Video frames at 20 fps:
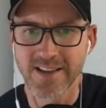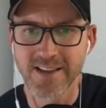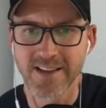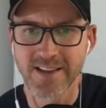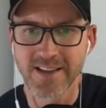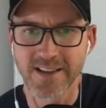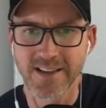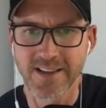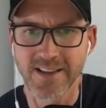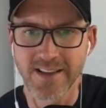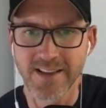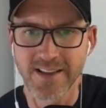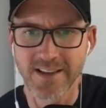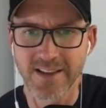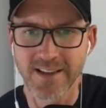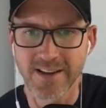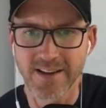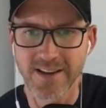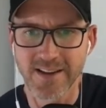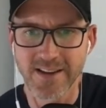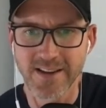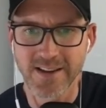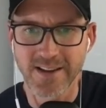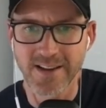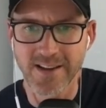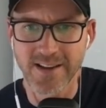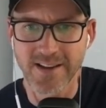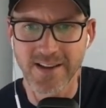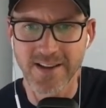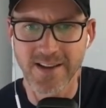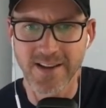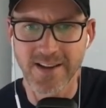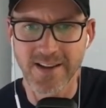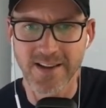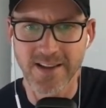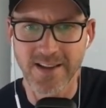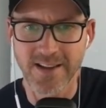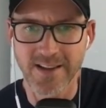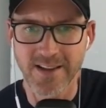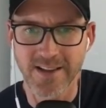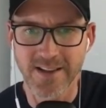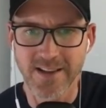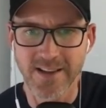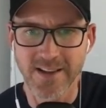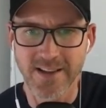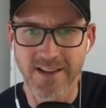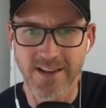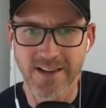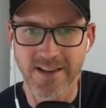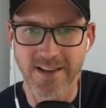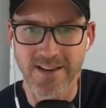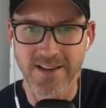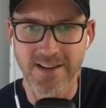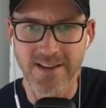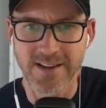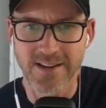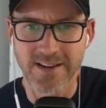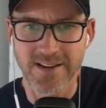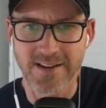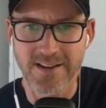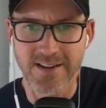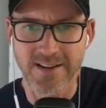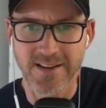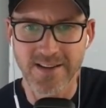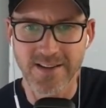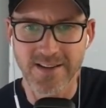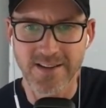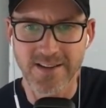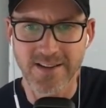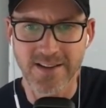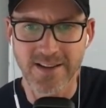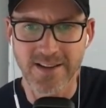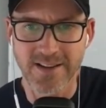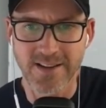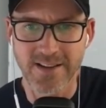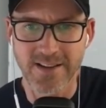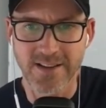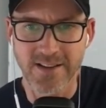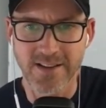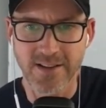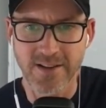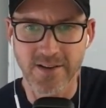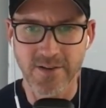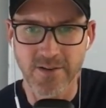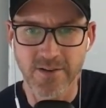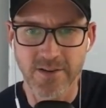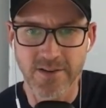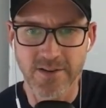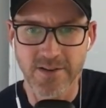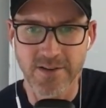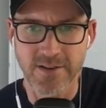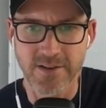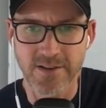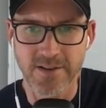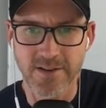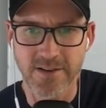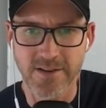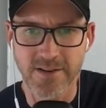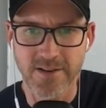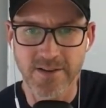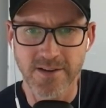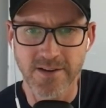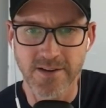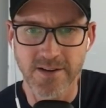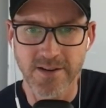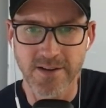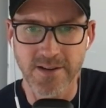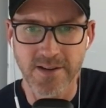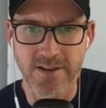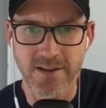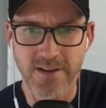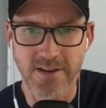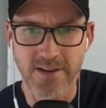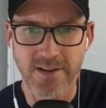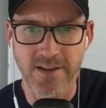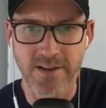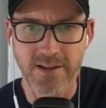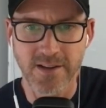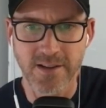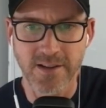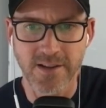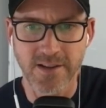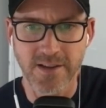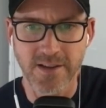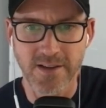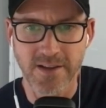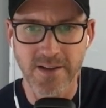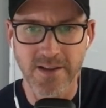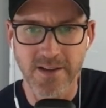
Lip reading: (not speaking)